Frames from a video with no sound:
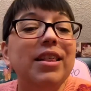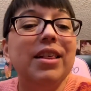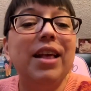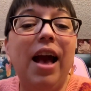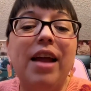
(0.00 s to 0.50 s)

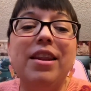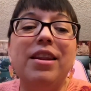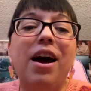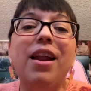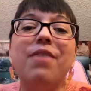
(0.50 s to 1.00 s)
is
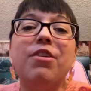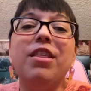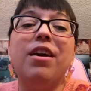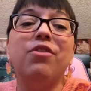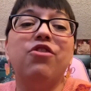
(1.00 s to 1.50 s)
not
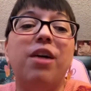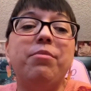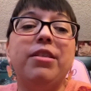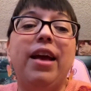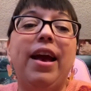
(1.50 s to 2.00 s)
everything on Shop
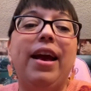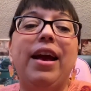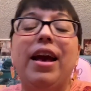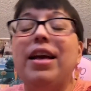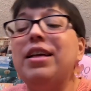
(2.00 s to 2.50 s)
Miss A
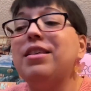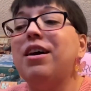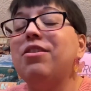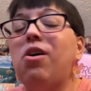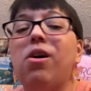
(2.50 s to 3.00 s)
is
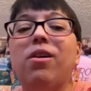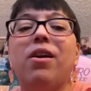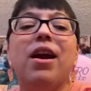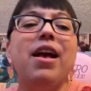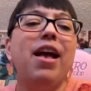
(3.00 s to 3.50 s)
a dollar.